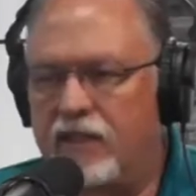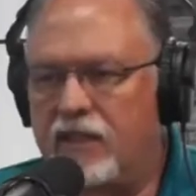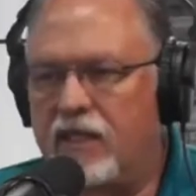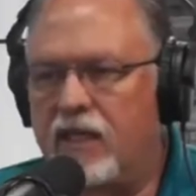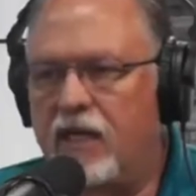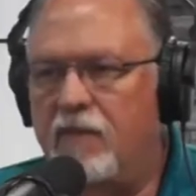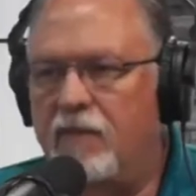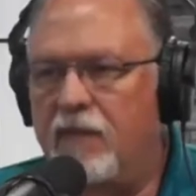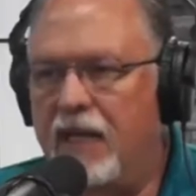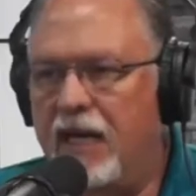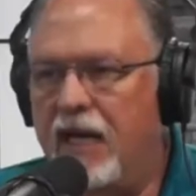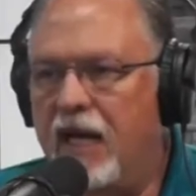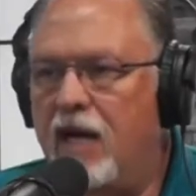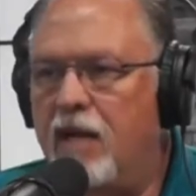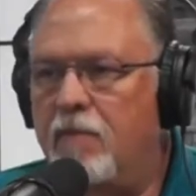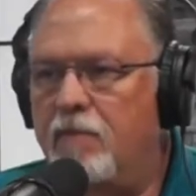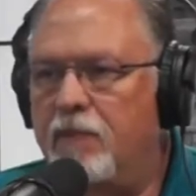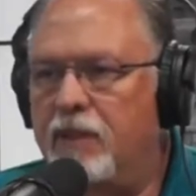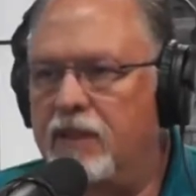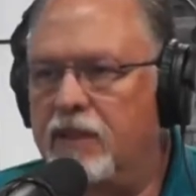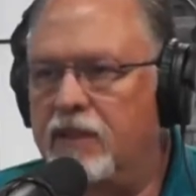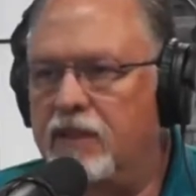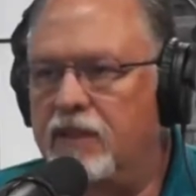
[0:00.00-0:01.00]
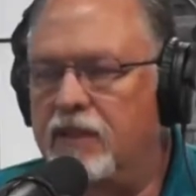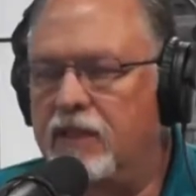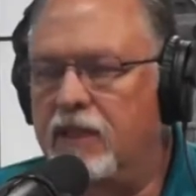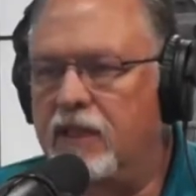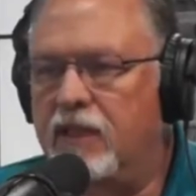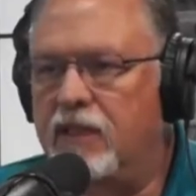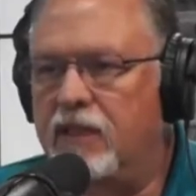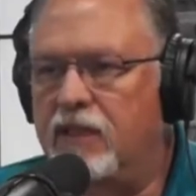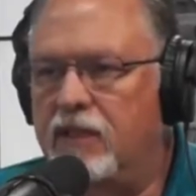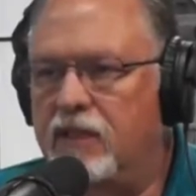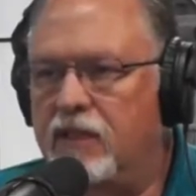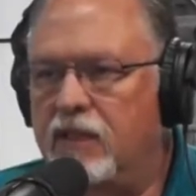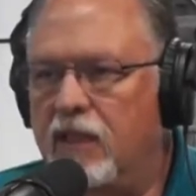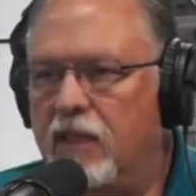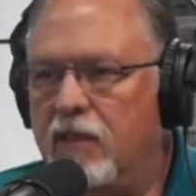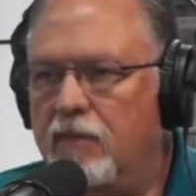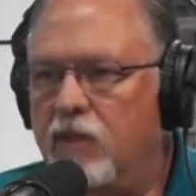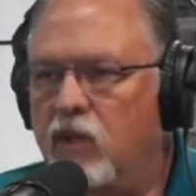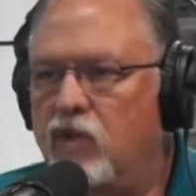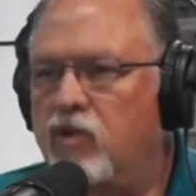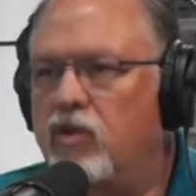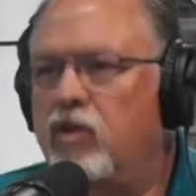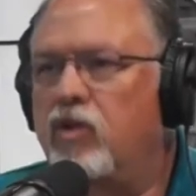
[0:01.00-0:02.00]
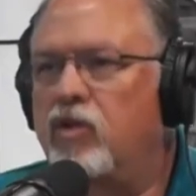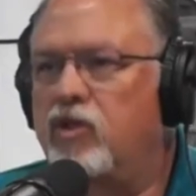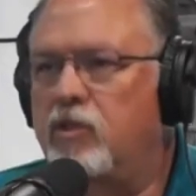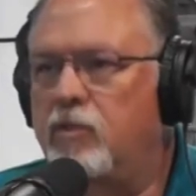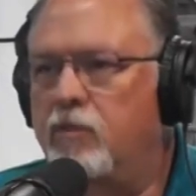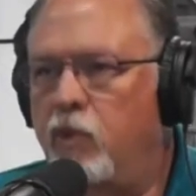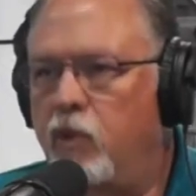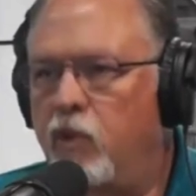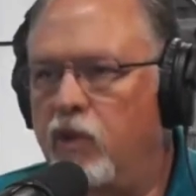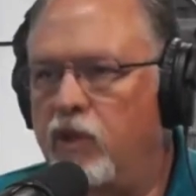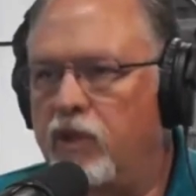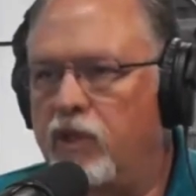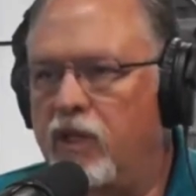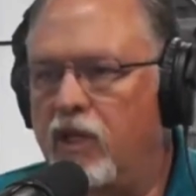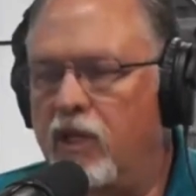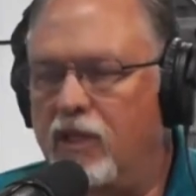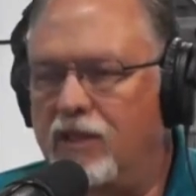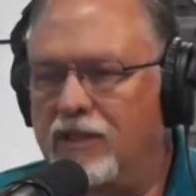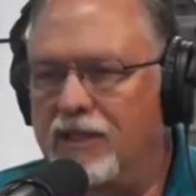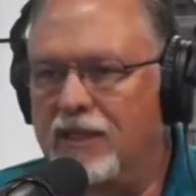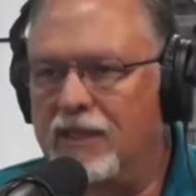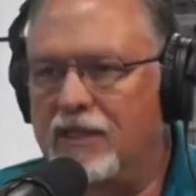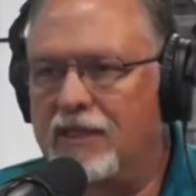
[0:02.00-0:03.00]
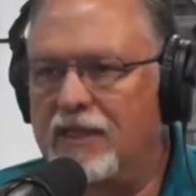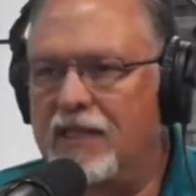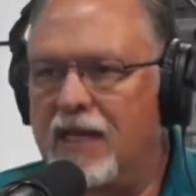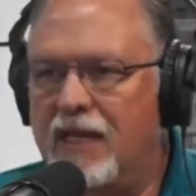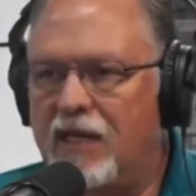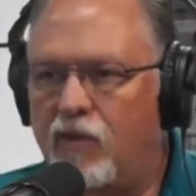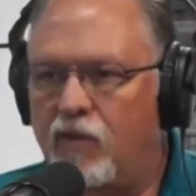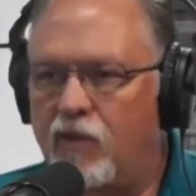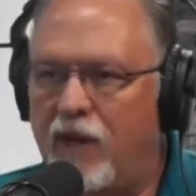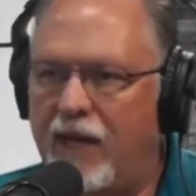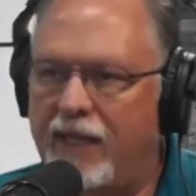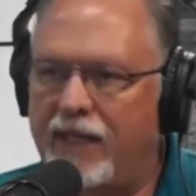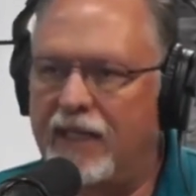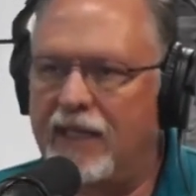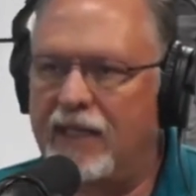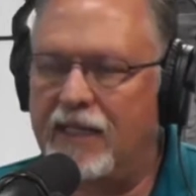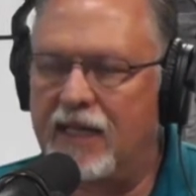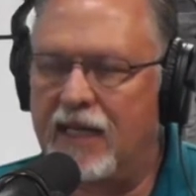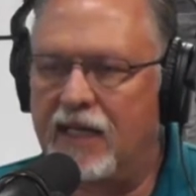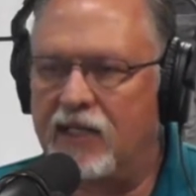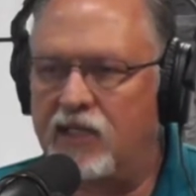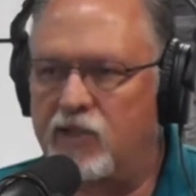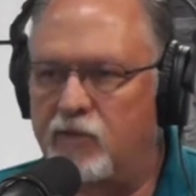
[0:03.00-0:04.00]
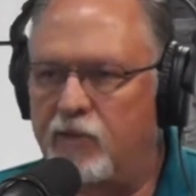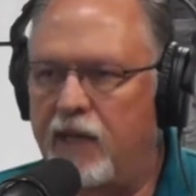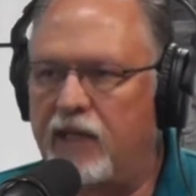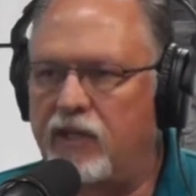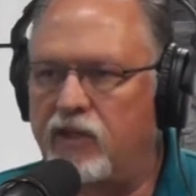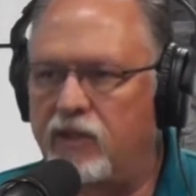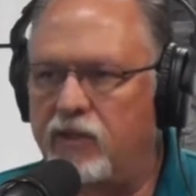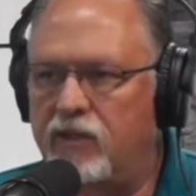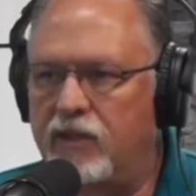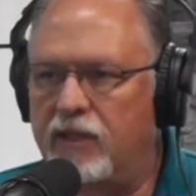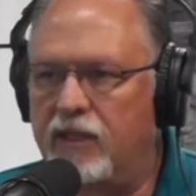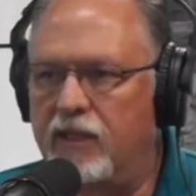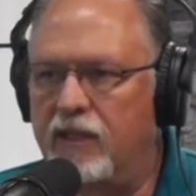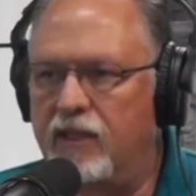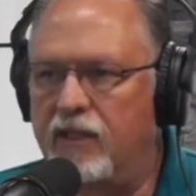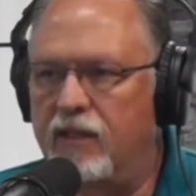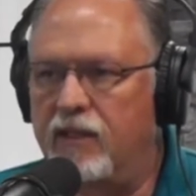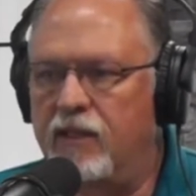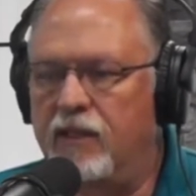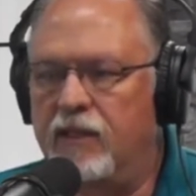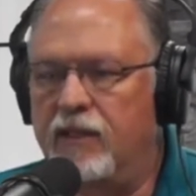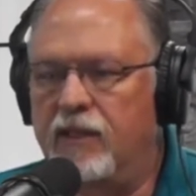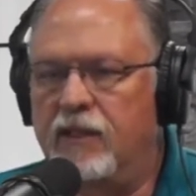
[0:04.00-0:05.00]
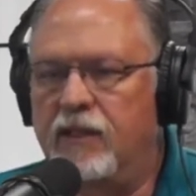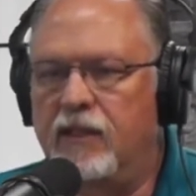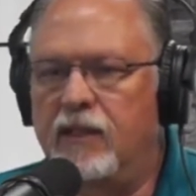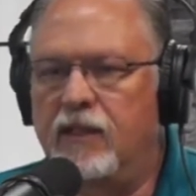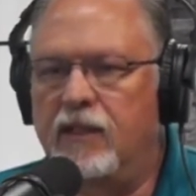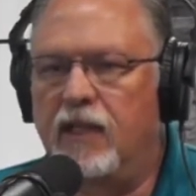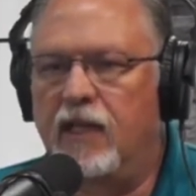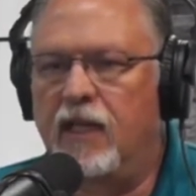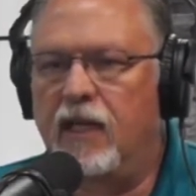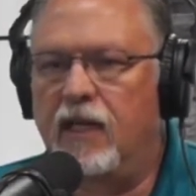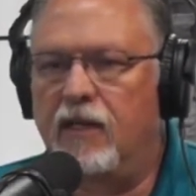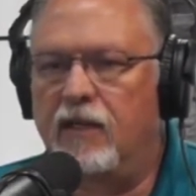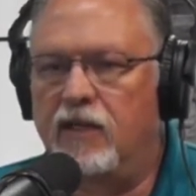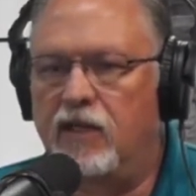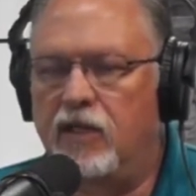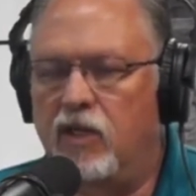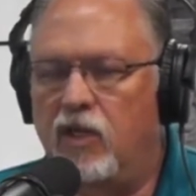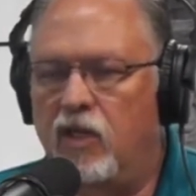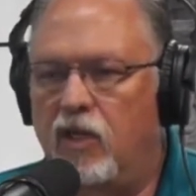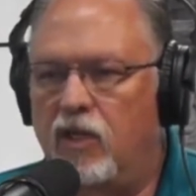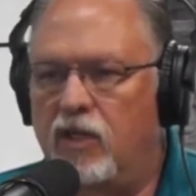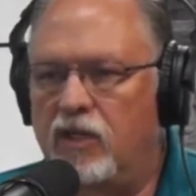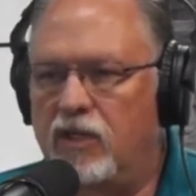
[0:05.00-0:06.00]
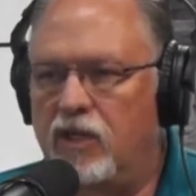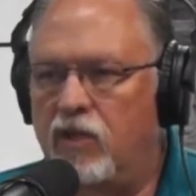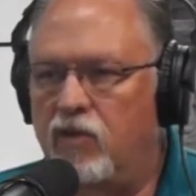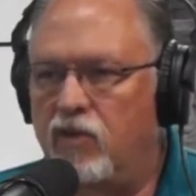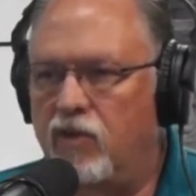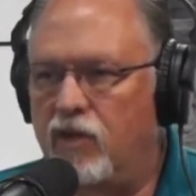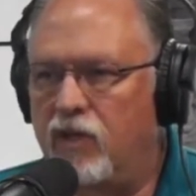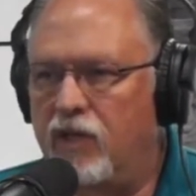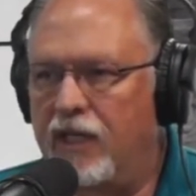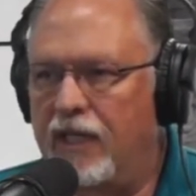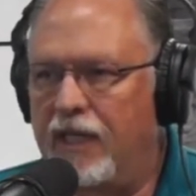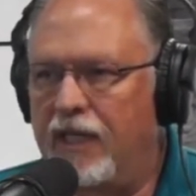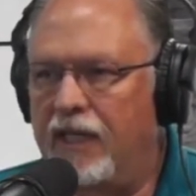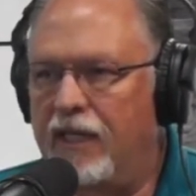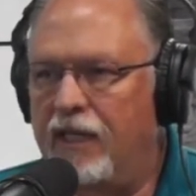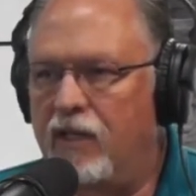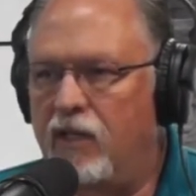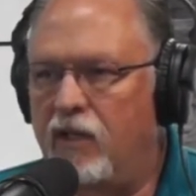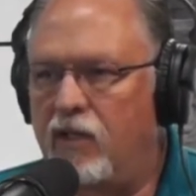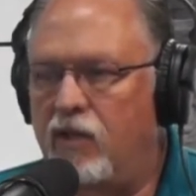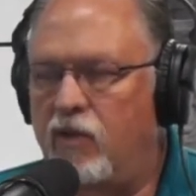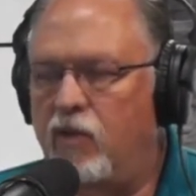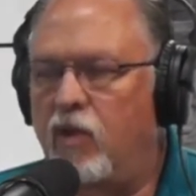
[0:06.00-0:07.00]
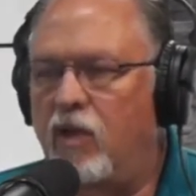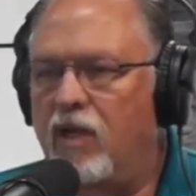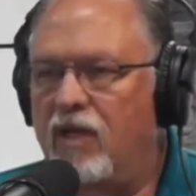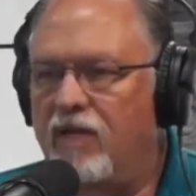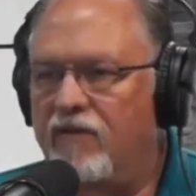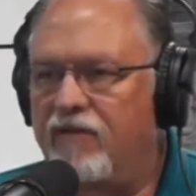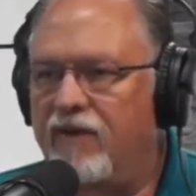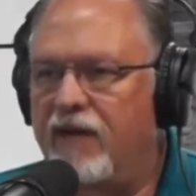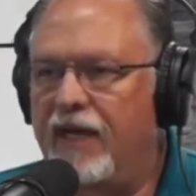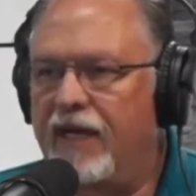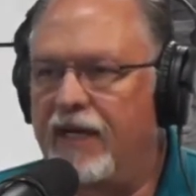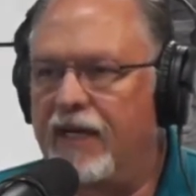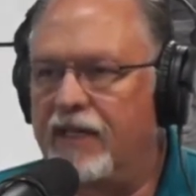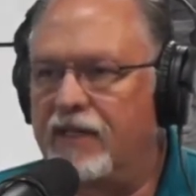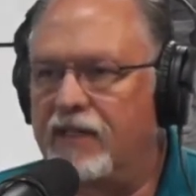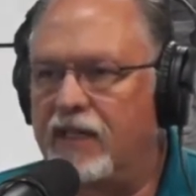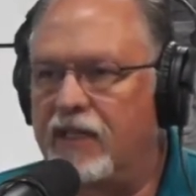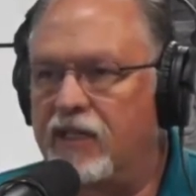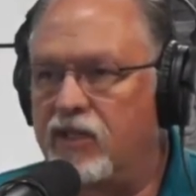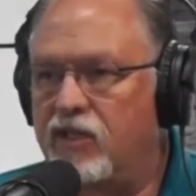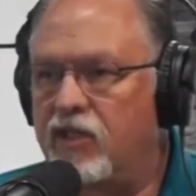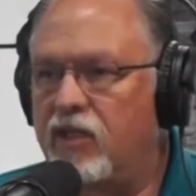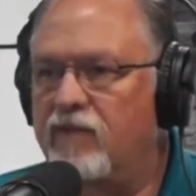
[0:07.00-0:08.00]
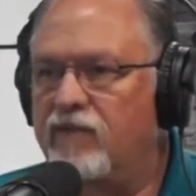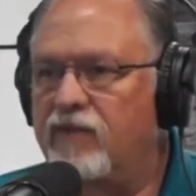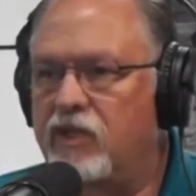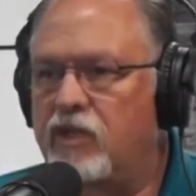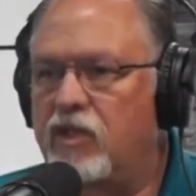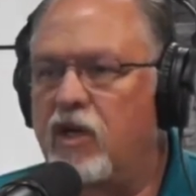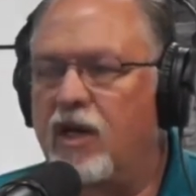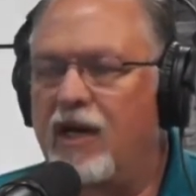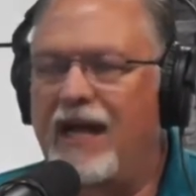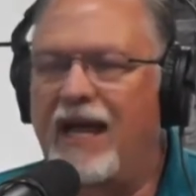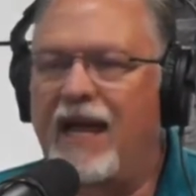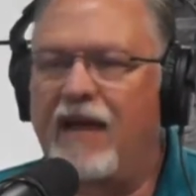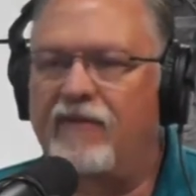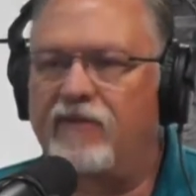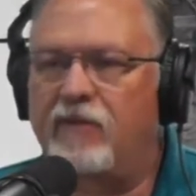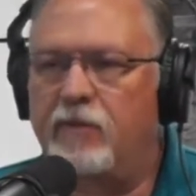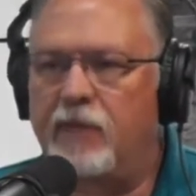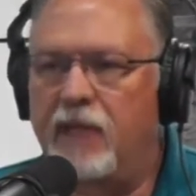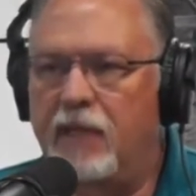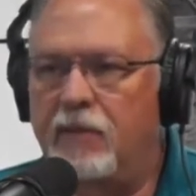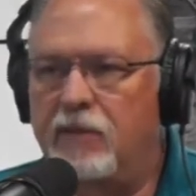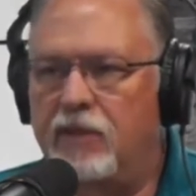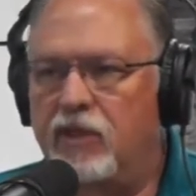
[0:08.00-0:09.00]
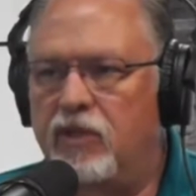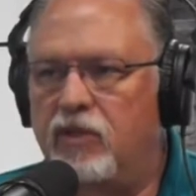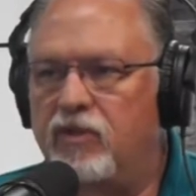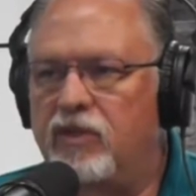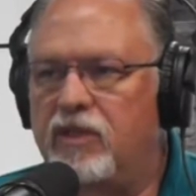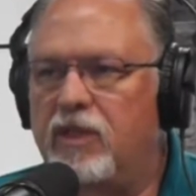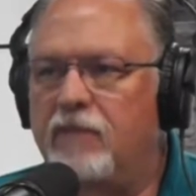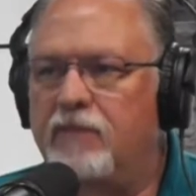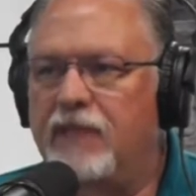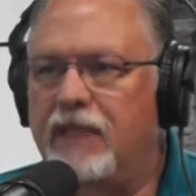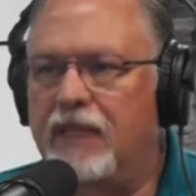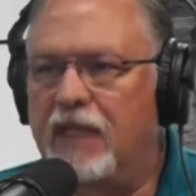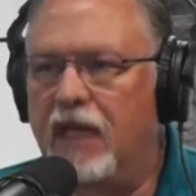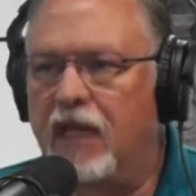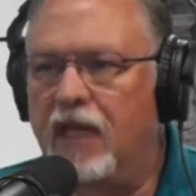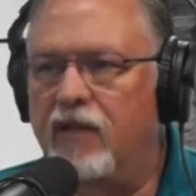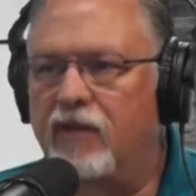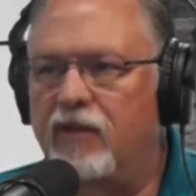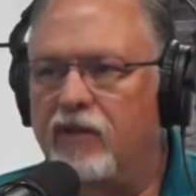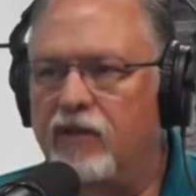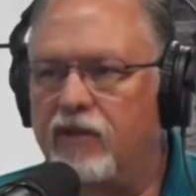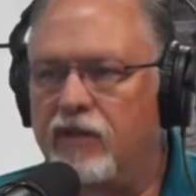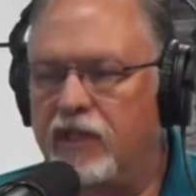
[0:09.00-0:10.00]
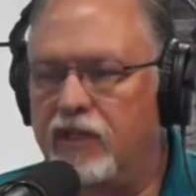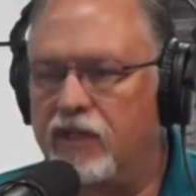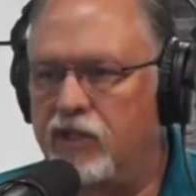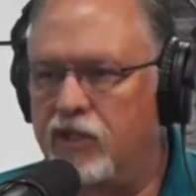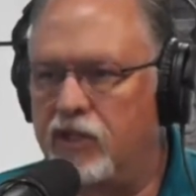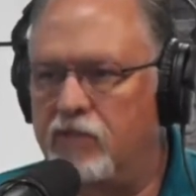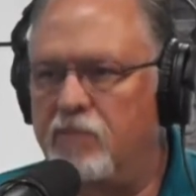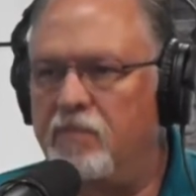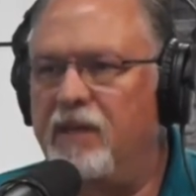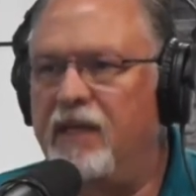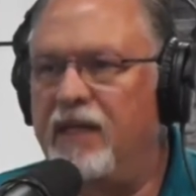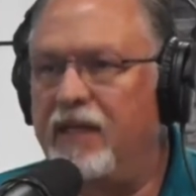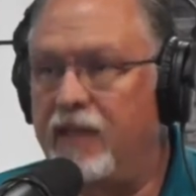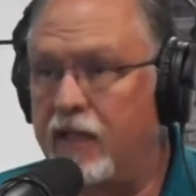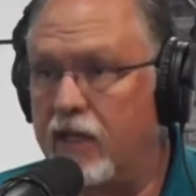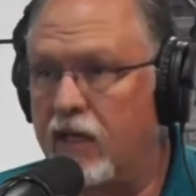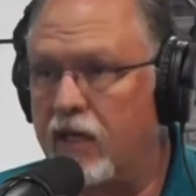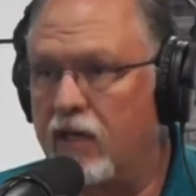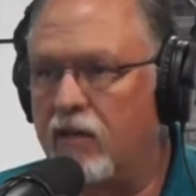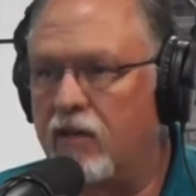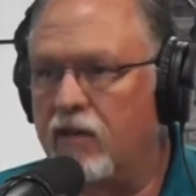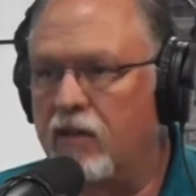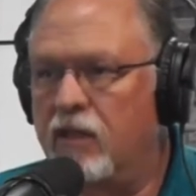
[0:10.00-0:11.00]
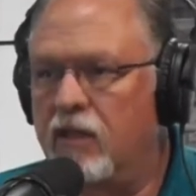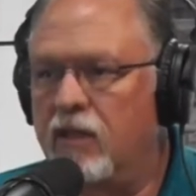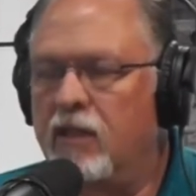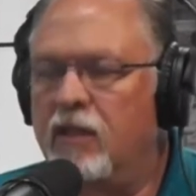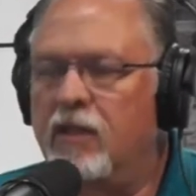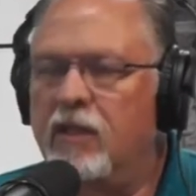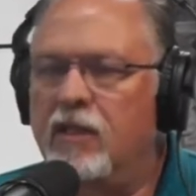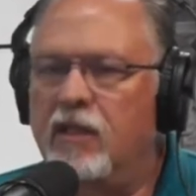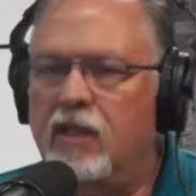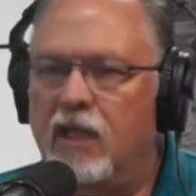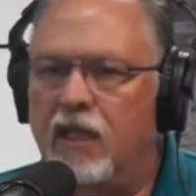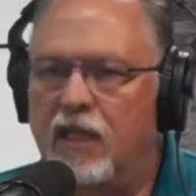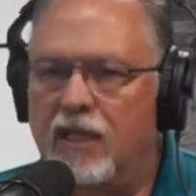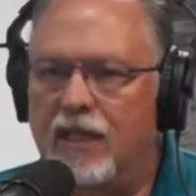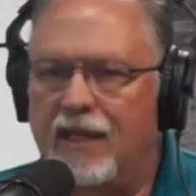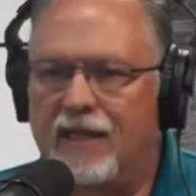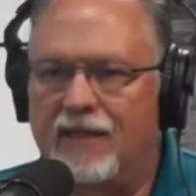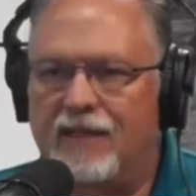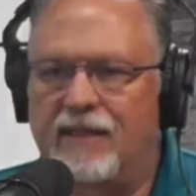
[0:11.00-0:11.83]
coming up is emotional support dogs. It's not a recognized specialty. The dogs, in order to get qualified as a service dog, have to be able to do something other than just be there. Mm-hmm. A lot of